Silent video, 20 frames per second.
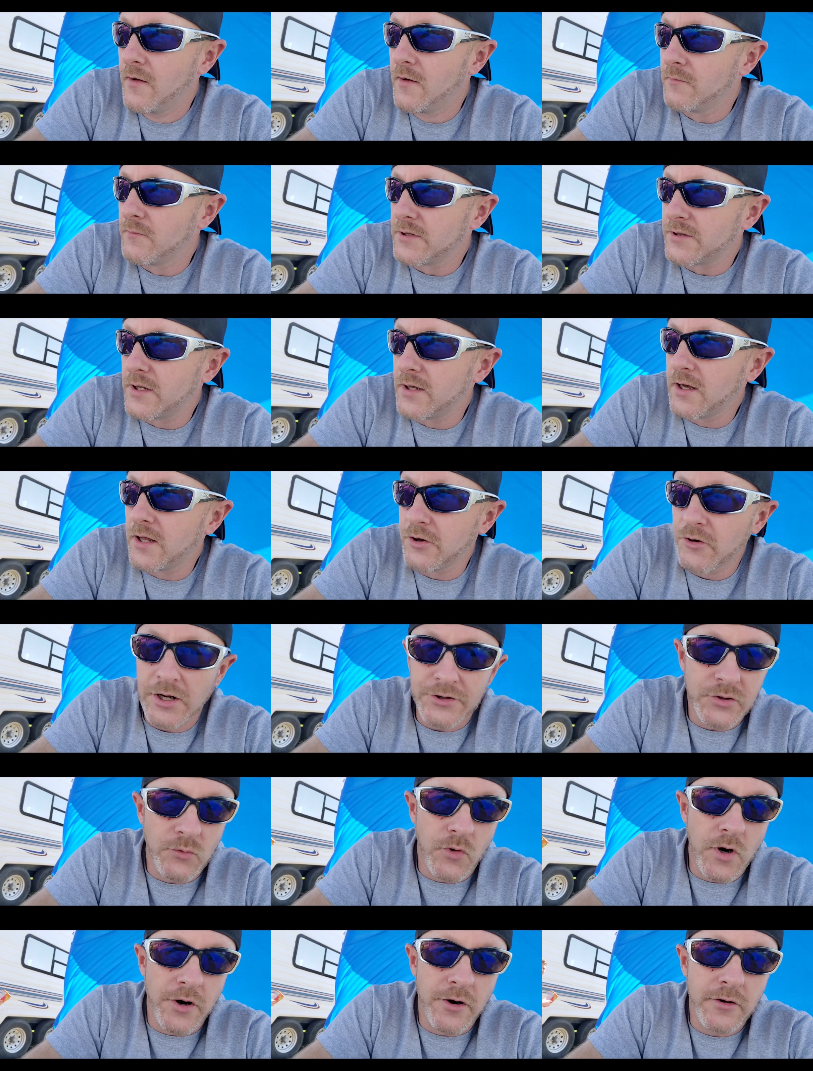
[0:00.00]
But they're out
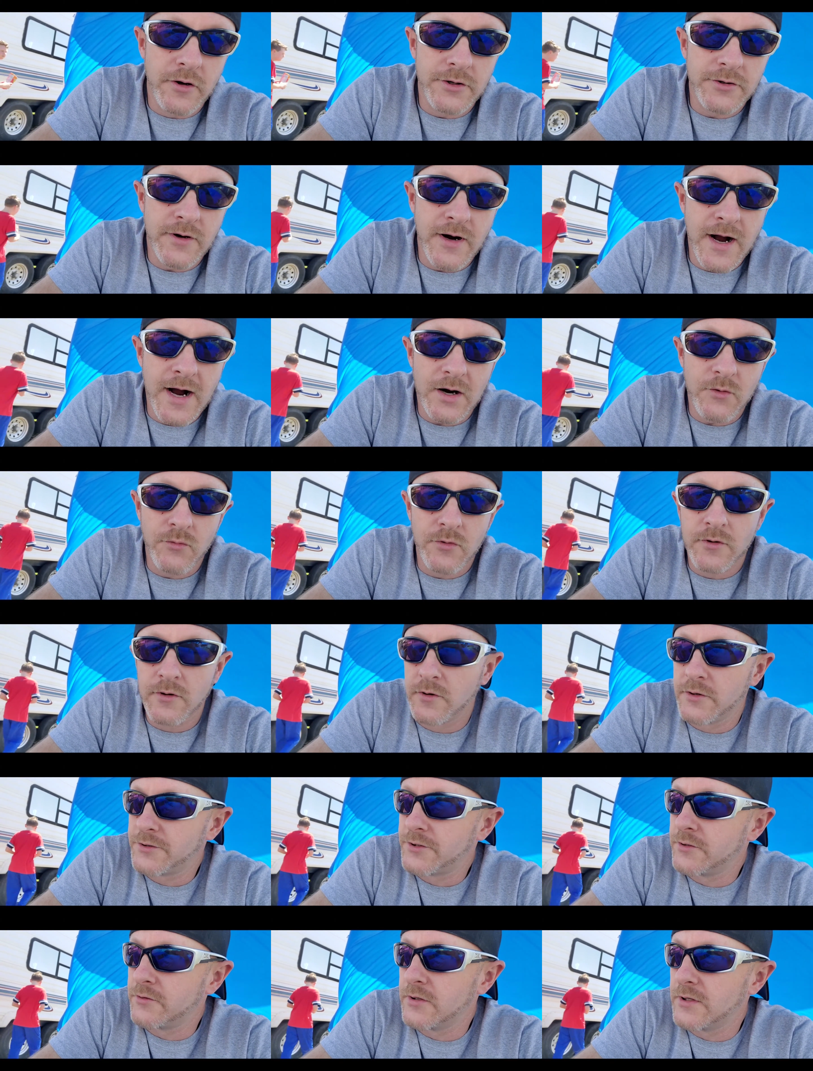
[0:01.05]
there watering the track. We're going
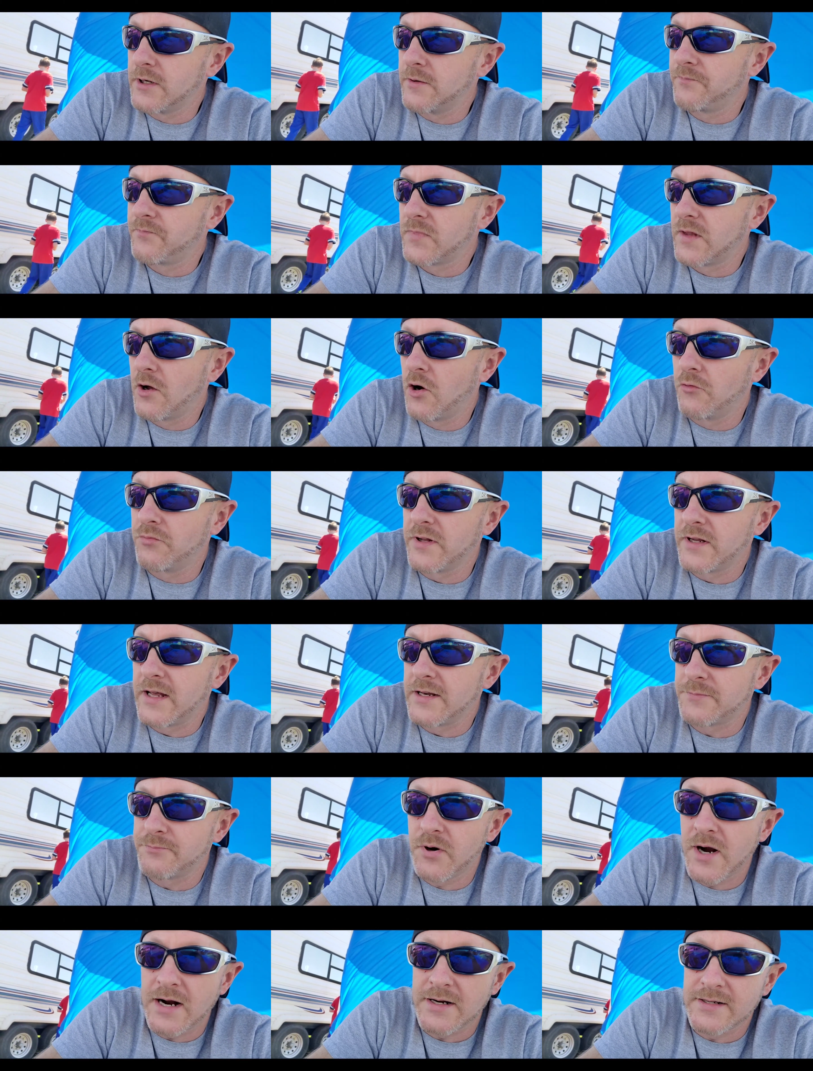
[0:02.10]
to hopefully get the
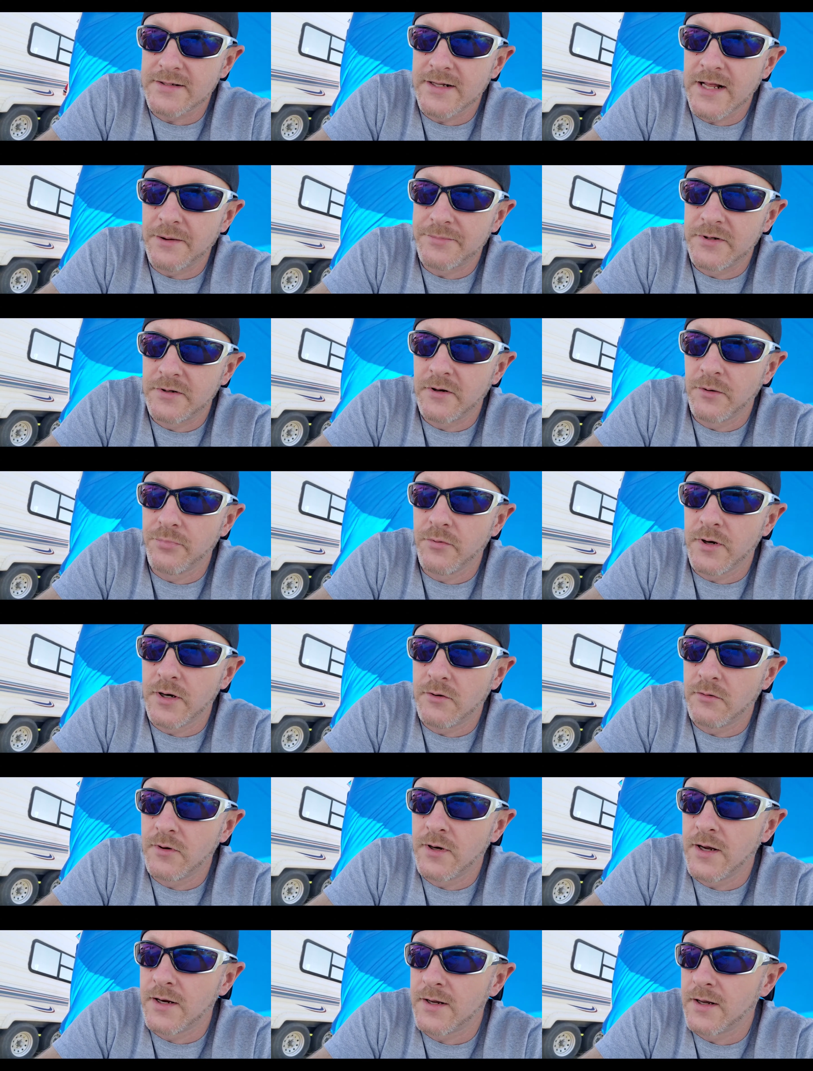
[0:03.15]
practice laps in here pretty
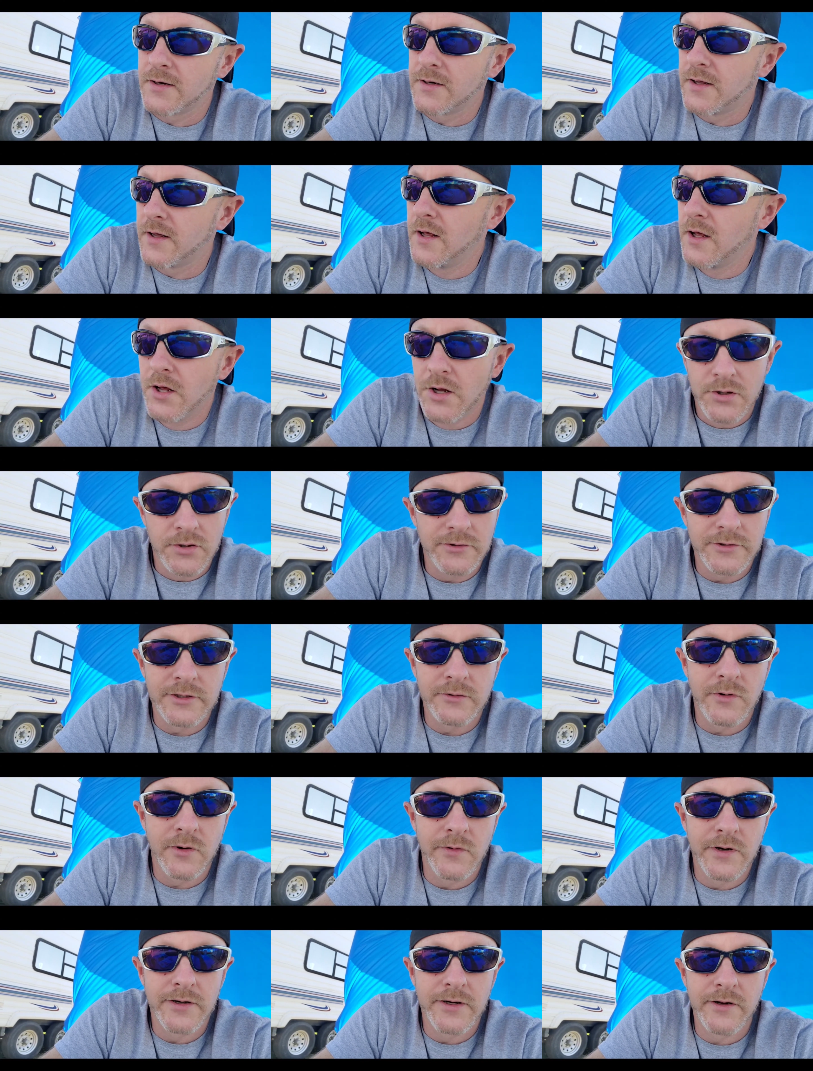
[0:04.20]
quick, and we'll see what
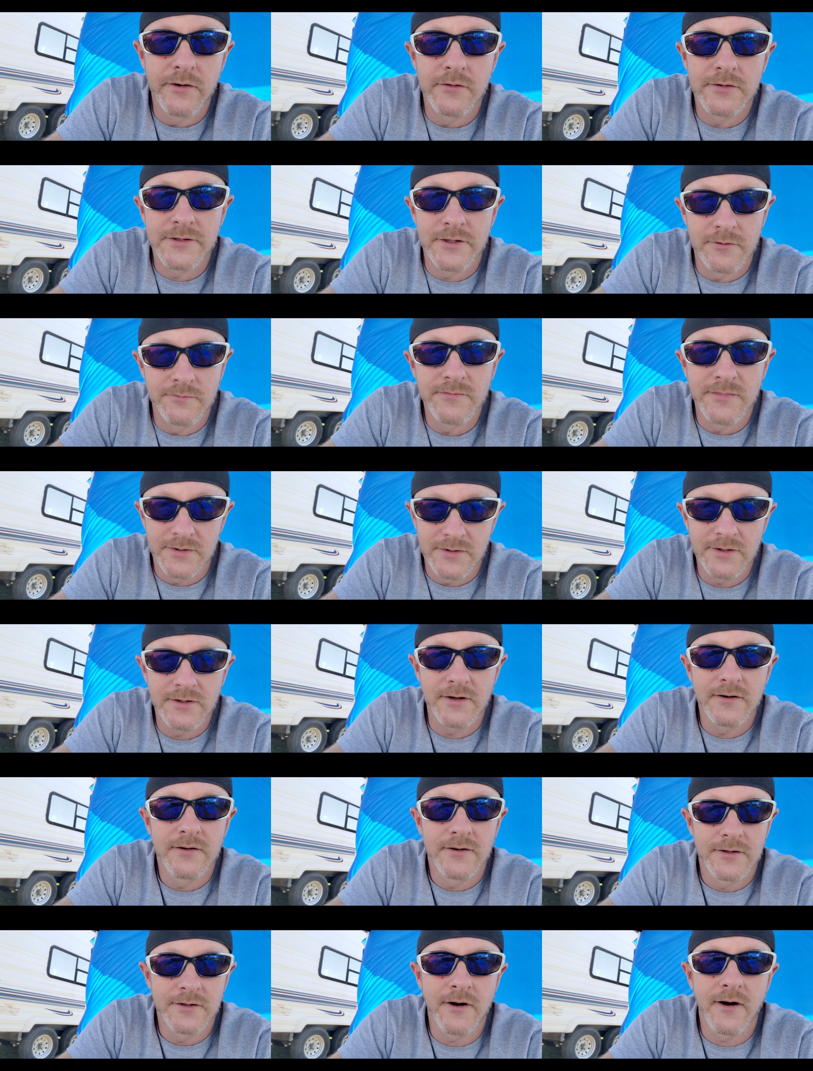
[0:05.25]
we can do. So
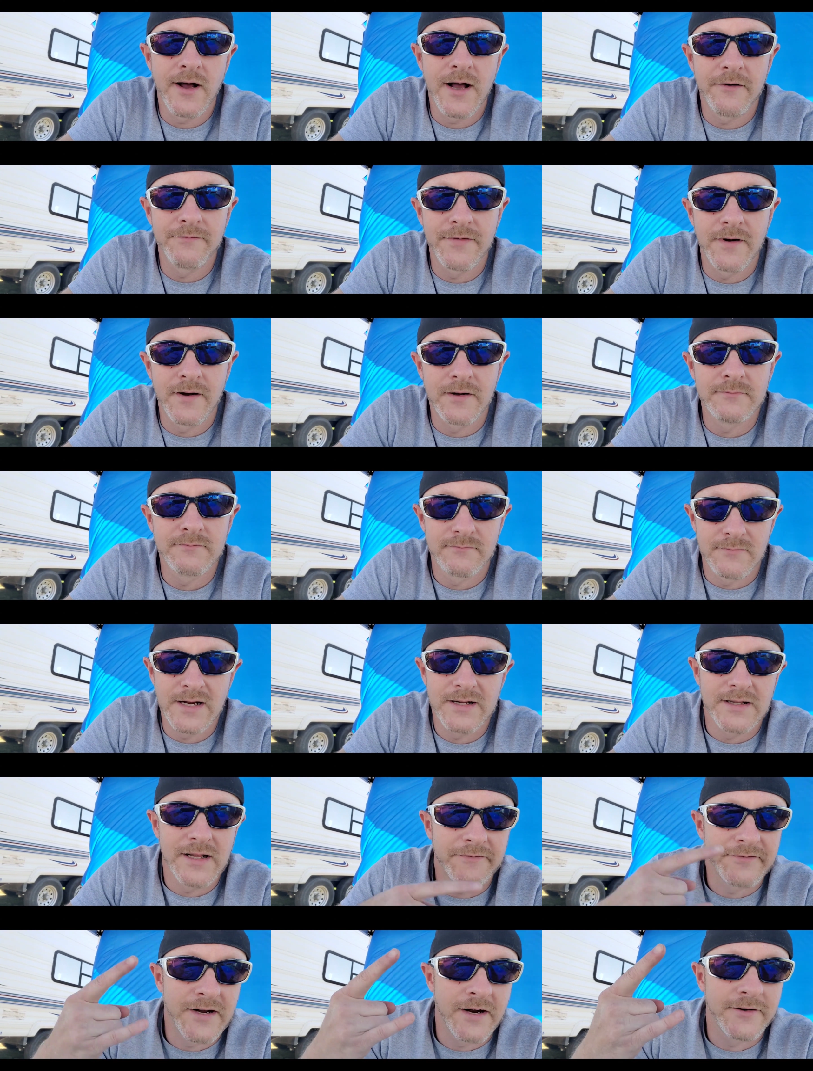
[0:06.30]
y'all have fun. Make
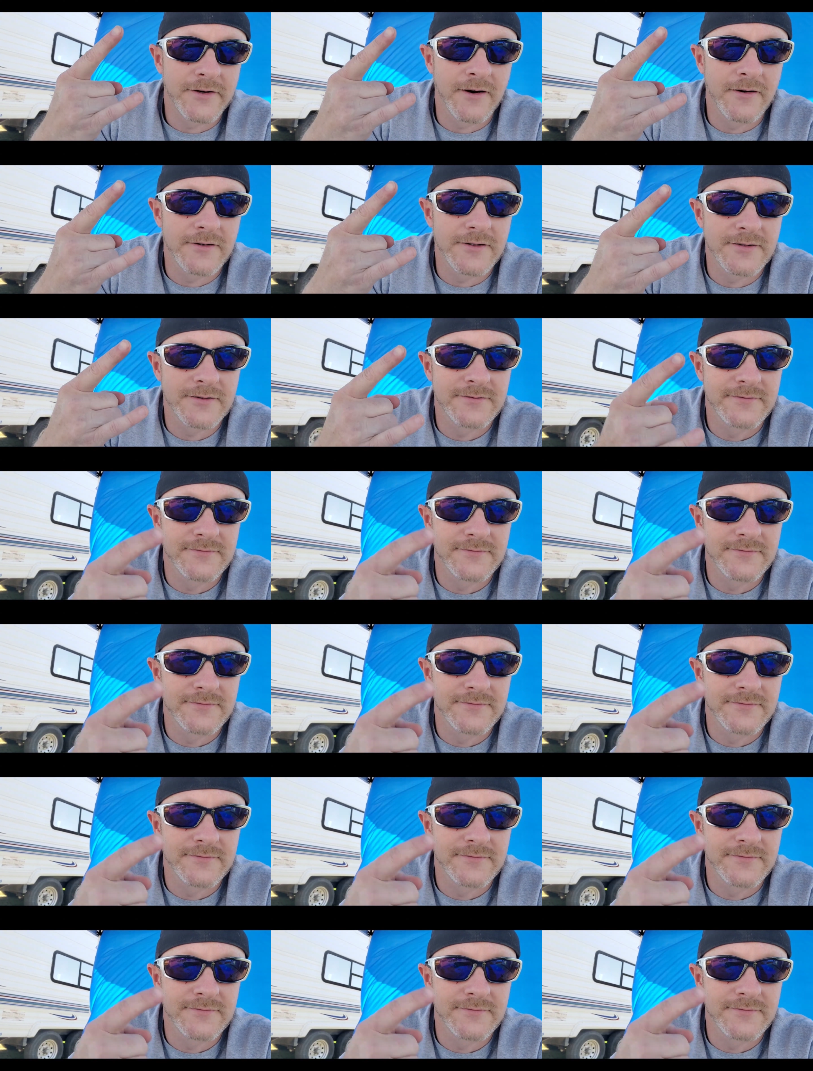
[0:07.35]
left-hand turns.